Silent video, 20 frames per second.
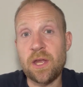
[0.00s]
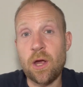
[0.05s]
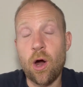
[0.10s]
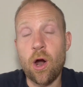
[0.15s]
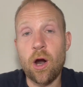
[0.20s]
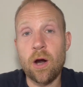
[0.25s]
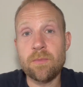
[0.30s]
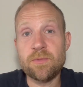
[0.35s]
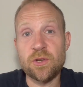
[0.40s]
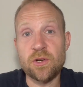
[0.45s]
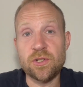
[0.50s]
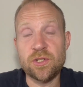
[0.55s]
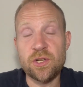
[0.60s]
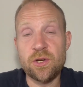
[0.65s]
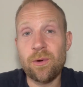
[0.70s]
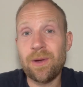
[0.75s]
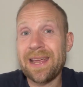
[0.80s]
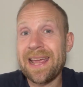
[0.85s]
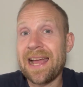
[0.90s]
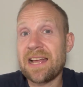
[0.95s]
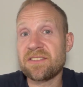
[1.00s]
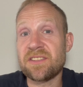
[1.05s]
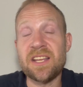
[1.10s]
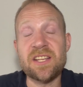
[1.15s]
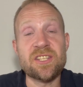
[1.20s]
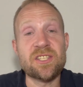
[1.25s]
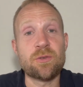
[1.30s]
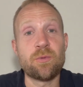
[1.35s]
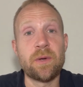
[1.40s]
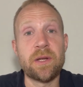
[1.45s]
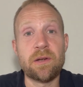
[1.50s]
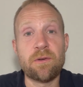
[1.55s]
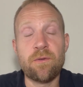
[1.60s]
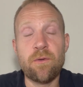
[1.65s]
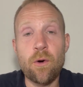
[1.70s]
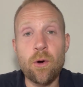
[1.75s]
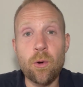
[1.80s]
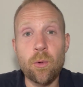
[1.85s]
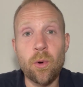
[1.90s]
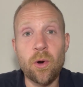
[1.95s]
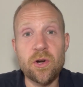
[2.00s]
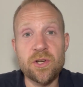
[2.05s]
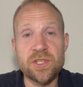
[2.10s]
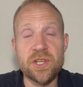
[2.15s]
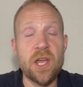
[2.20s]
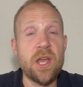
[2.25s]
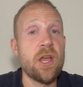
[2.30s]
arms are doing as they swing forwards,